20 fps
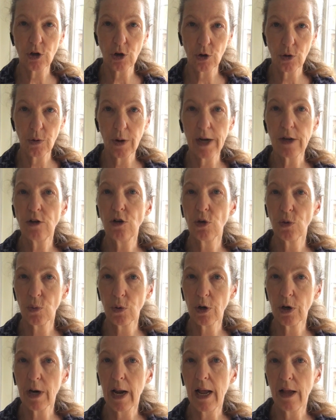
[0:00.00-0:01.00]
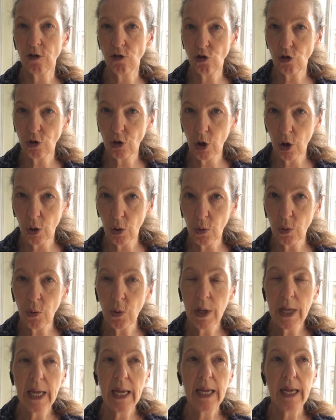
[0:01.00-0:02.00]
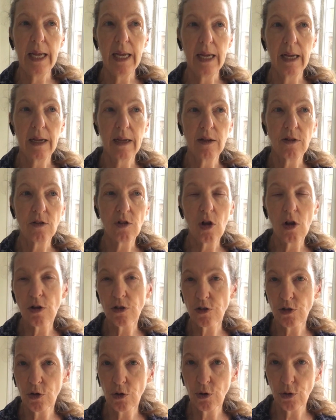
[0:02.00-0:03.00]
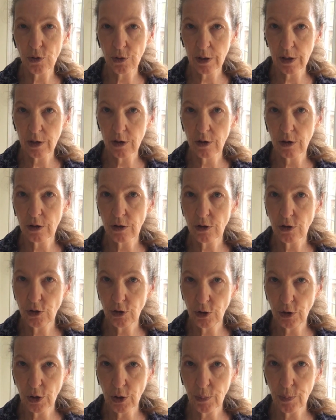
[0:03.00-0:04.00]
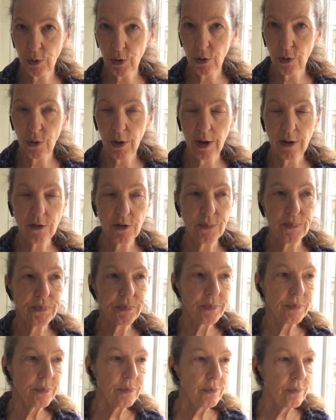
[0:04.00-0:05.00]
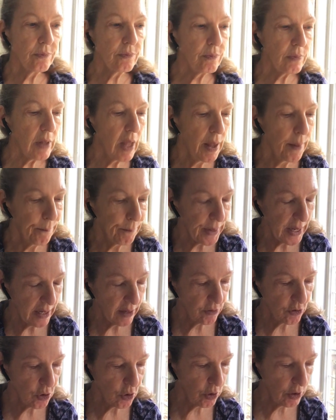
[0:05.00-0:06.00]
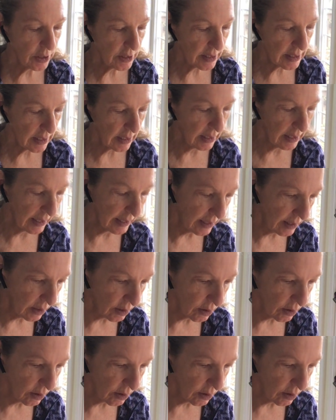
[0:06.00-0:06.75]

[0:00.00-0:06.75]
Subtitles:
correct your work as you go is also critical to your progress. But of course, like, it